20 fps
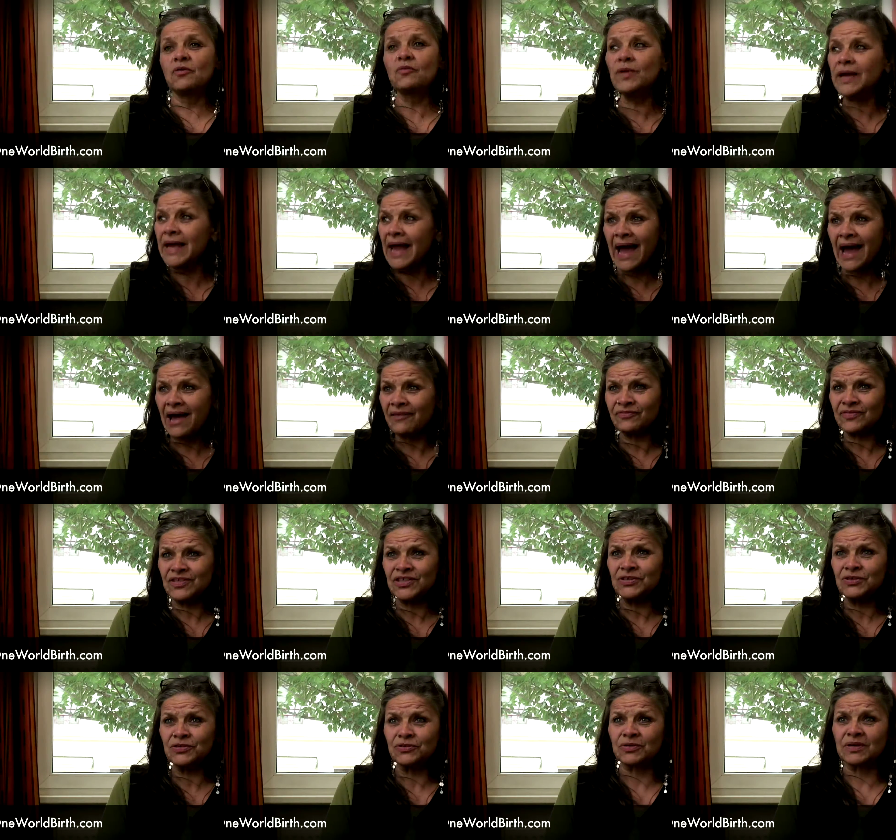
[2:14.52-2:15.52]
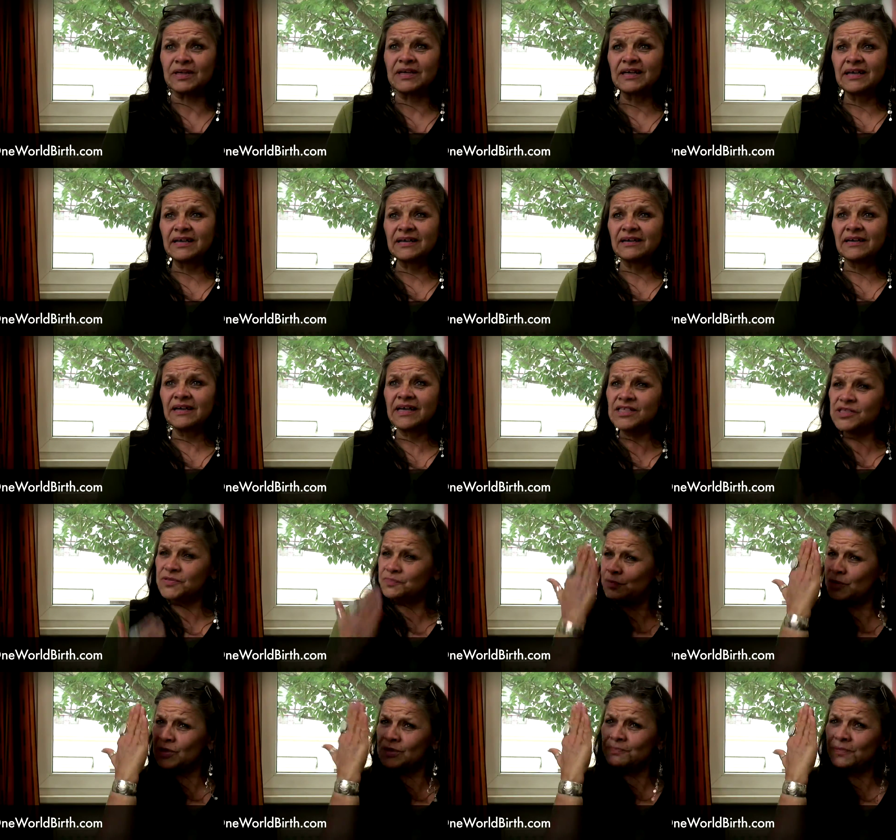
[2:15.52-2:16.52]
We have to. It's
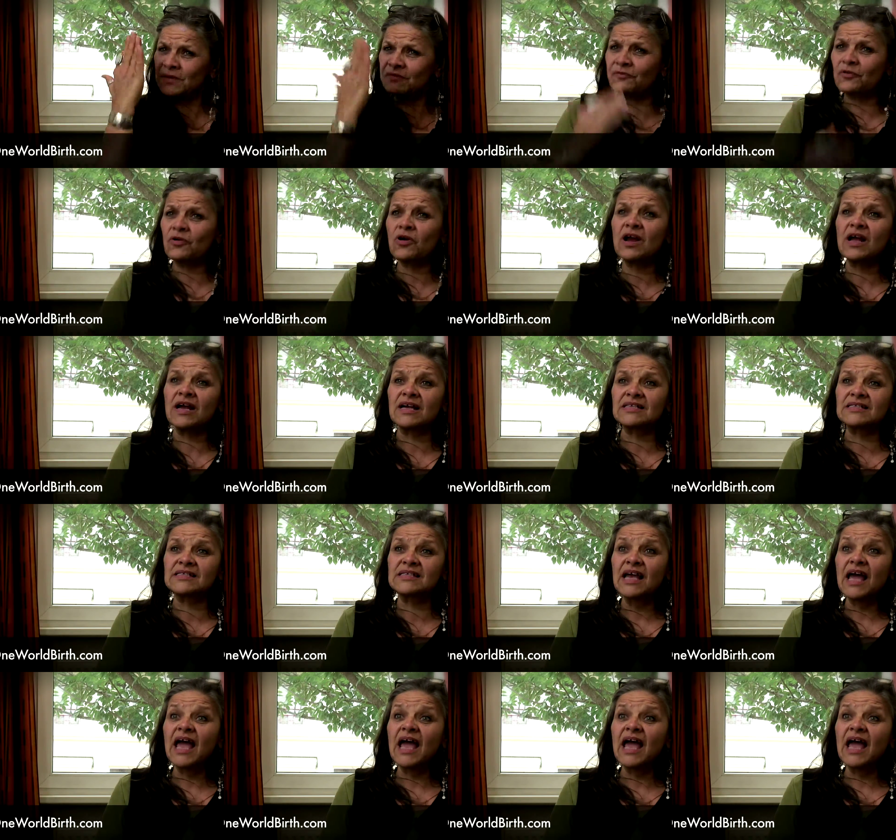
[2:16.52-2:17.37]
put before us,